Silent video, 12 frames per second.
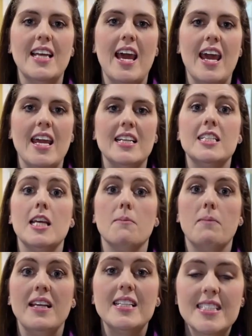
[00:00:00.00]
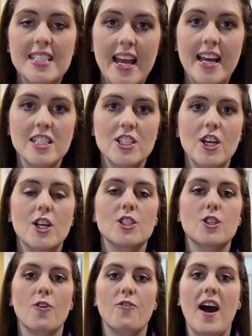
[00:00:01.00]
a 10-piece set.
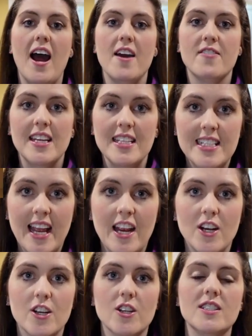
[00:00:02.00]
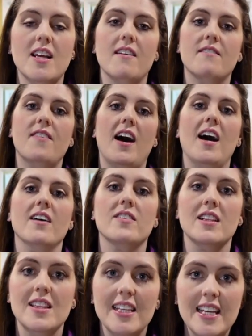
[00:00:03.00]
So 5 containers and
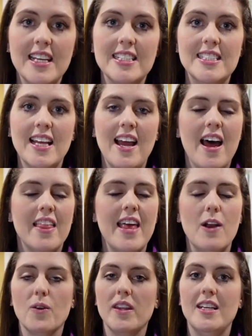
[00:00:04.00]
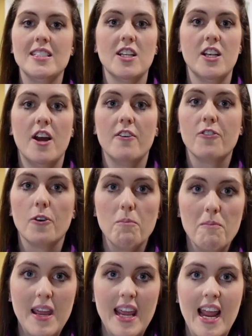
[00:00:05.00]
5 lids. That really is enough for
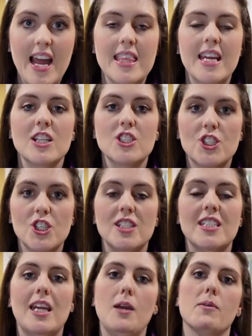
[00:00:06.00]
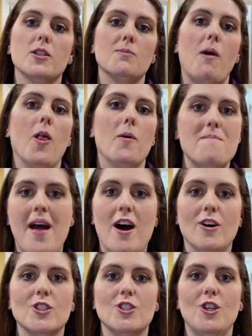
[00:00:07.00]
me. I think it's good to keep a small
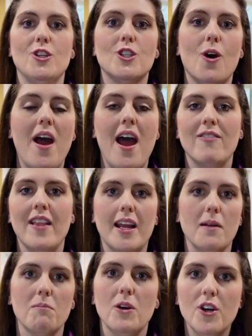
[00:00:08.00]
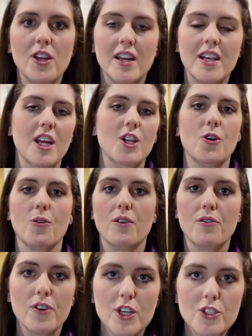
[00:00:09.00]
amount so you don't have like a million in your
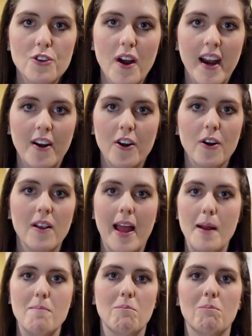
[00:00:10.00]
refrigerator, like